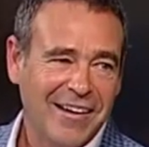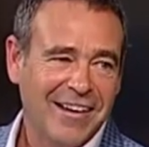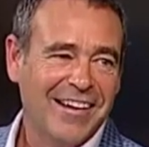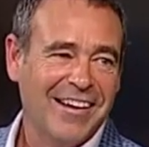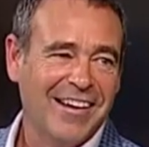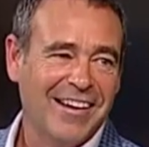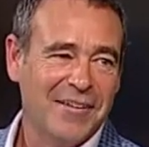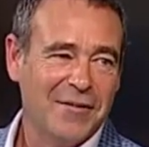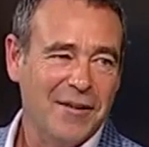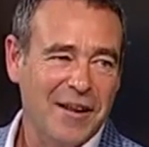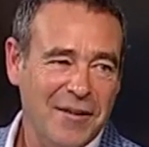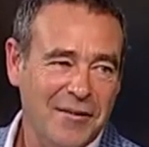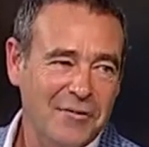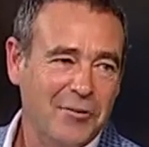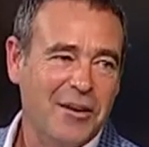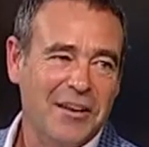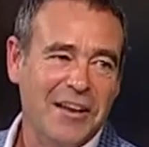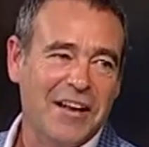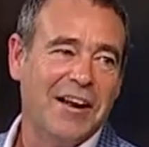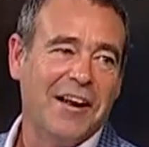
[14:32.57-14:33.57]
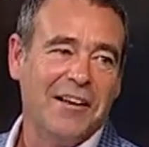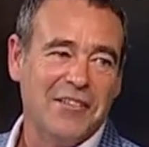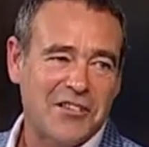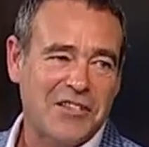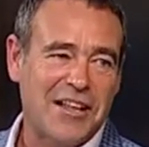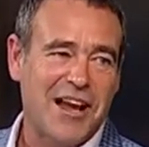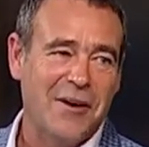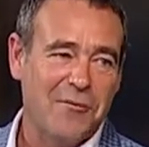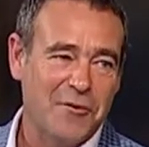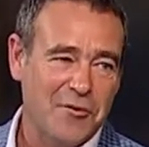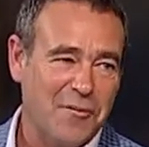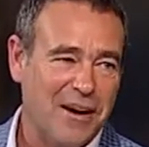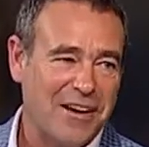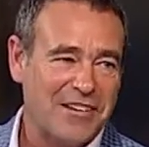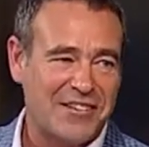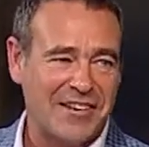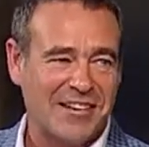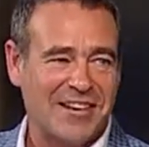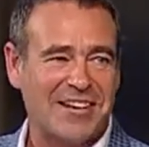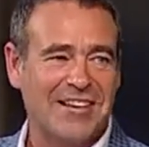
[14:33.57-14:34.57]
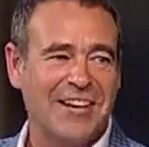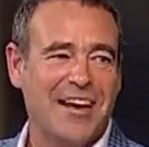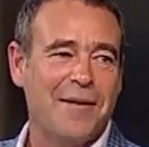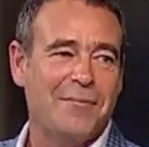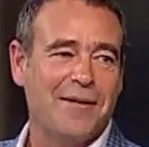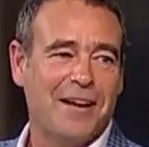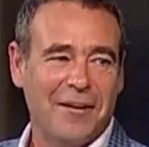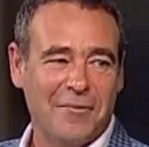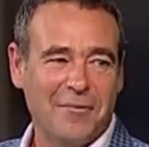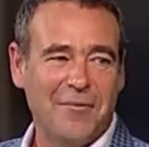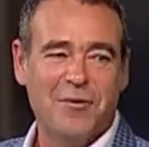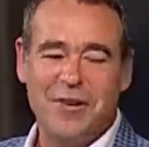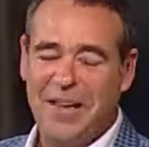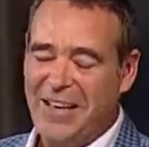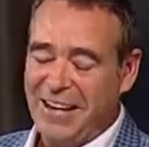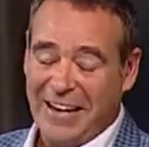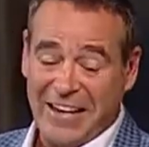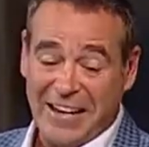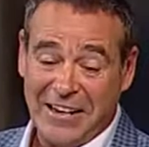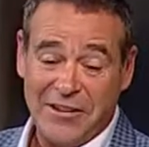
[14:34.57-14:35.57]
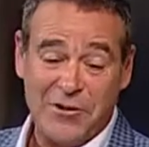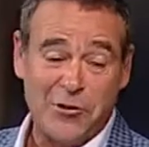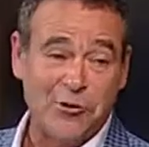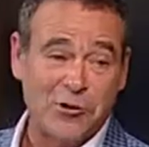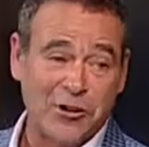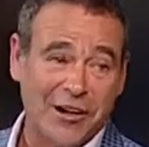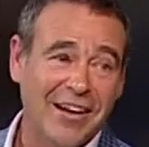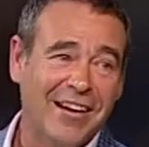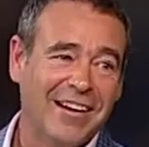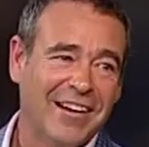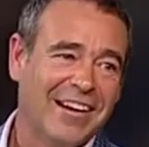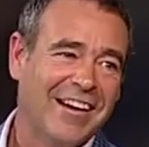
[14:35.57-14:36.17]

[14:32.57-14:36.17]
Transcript: and when you don't start with much, it can happen up at any corner.